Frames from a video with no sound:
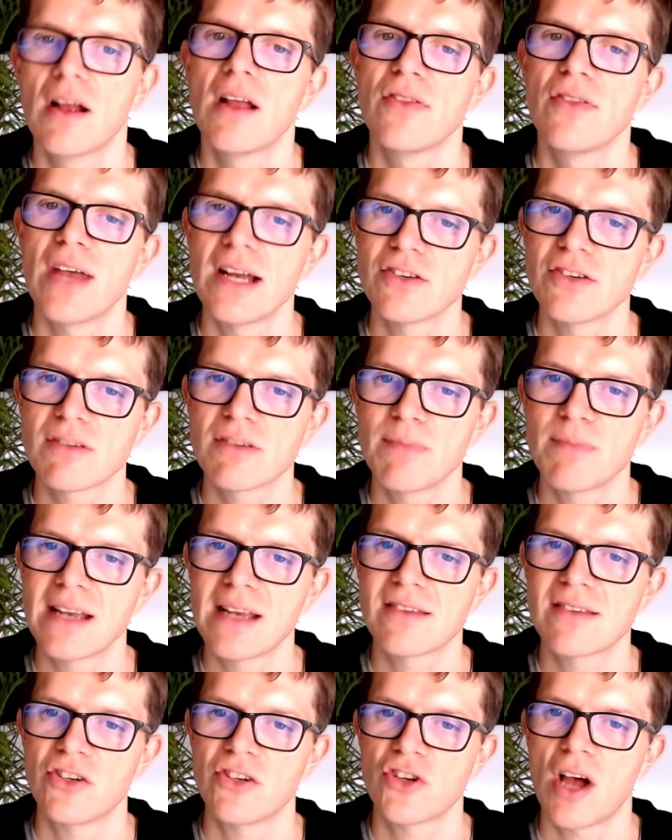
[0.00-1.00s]
That just
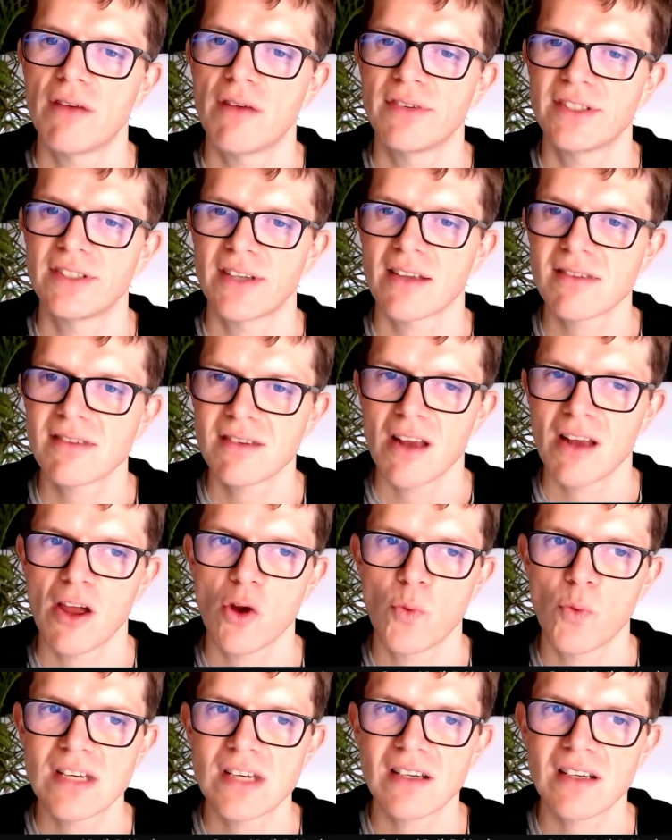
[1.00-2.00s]
means that Java doesn't know
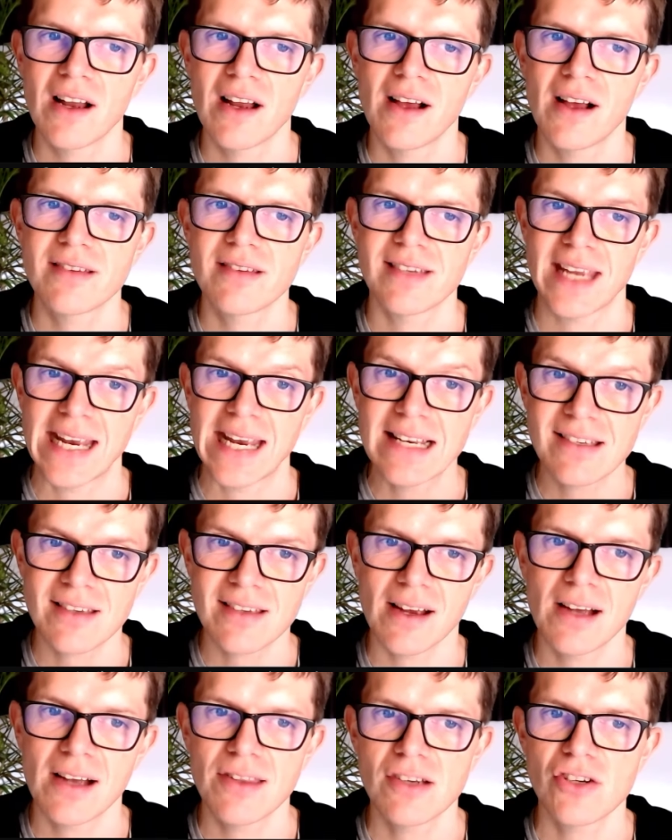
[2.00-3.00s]
which class
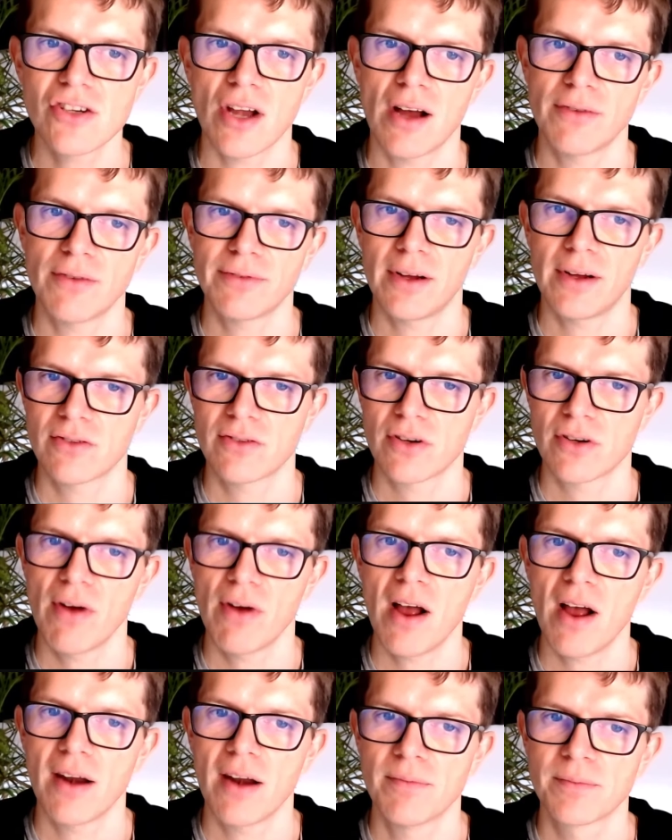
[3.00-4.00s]
inside the jar file to
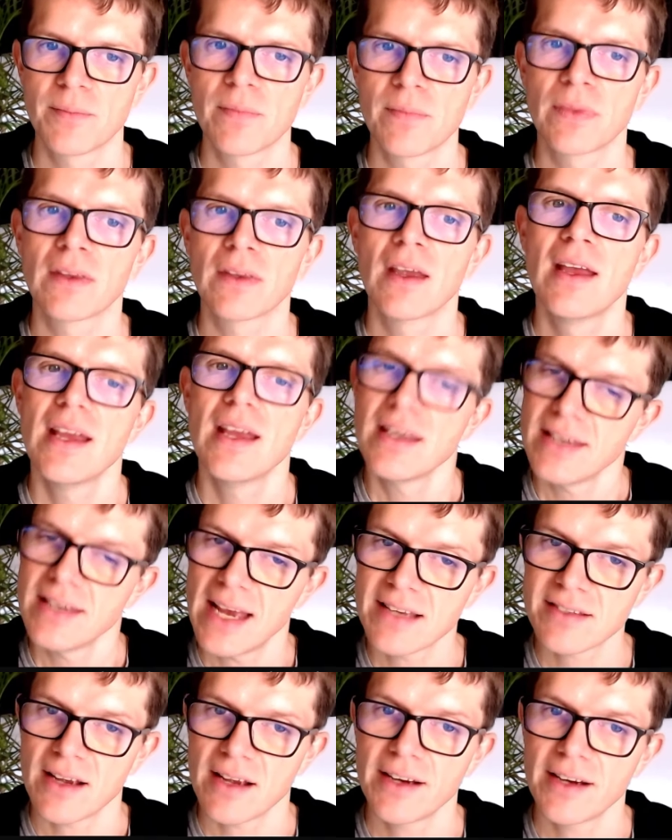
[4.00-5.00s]
run.
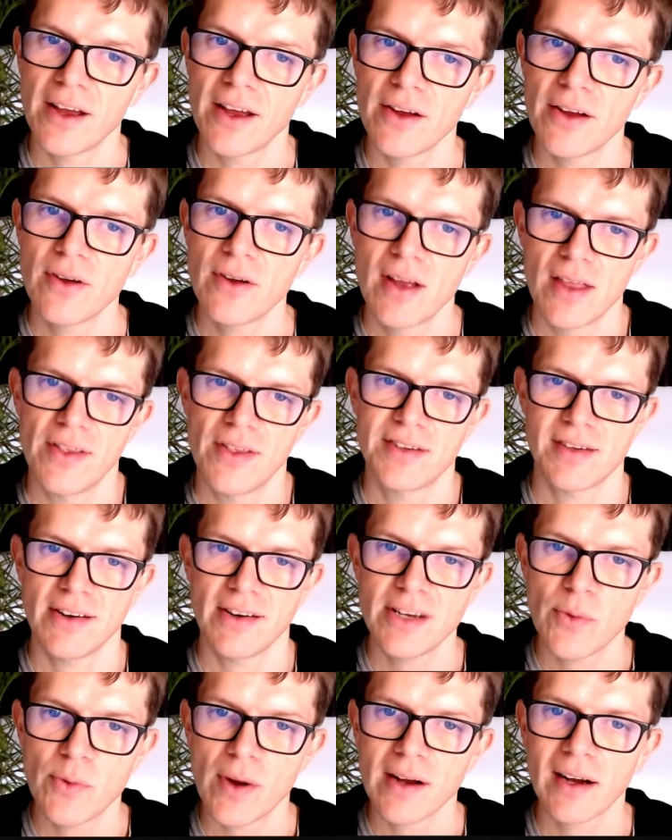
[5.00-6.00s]
Yes, I know, there's
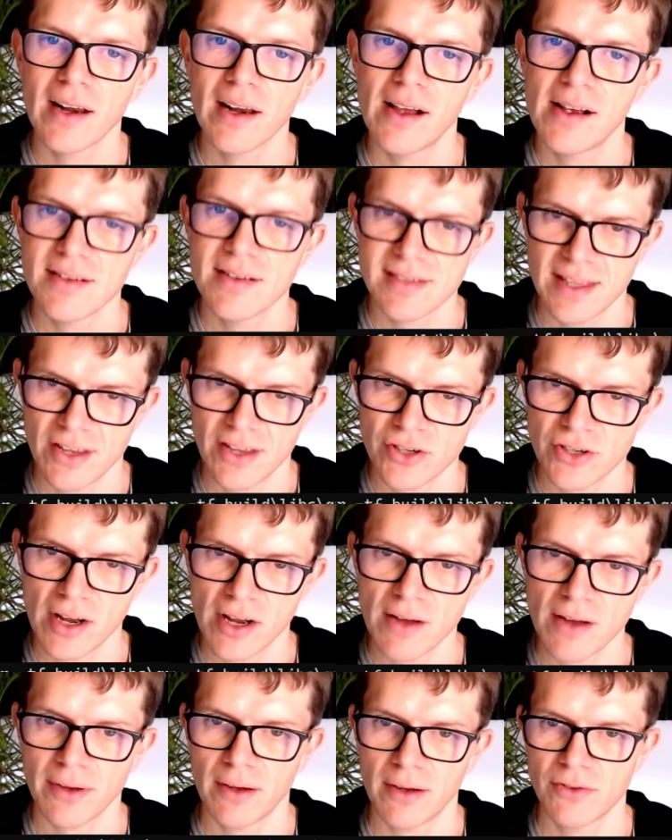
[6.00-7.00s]
only one class in the jar
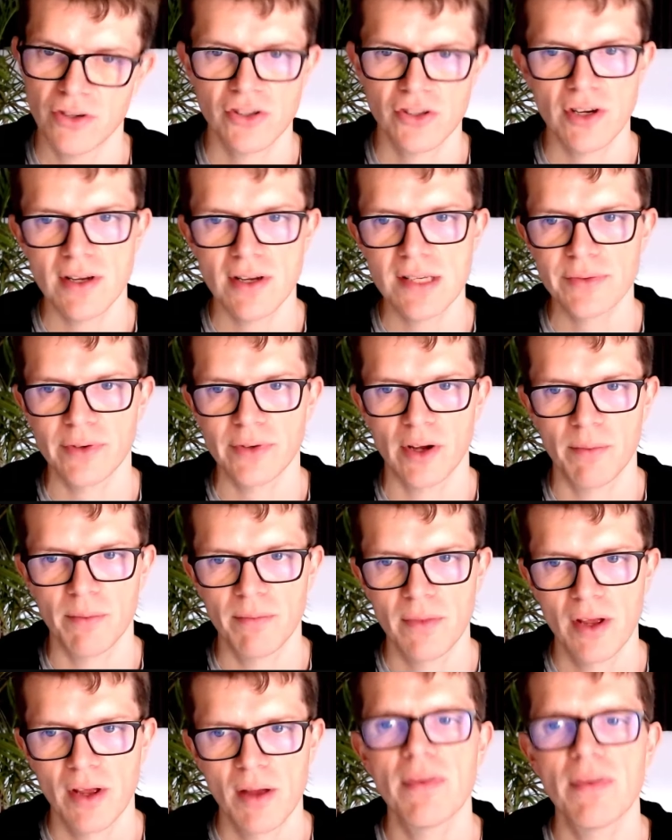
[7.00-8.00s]
file to choose from,
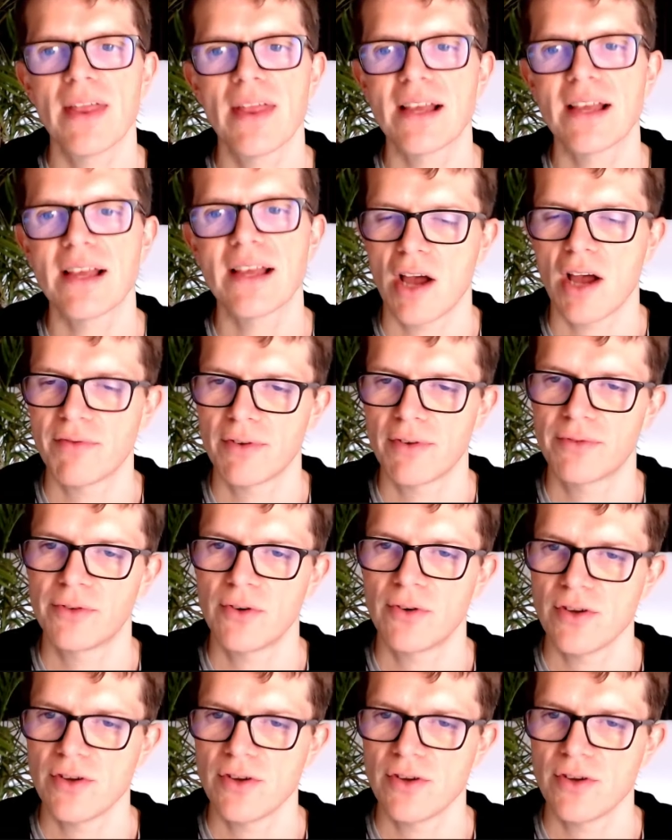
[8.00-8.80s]
but that's Java for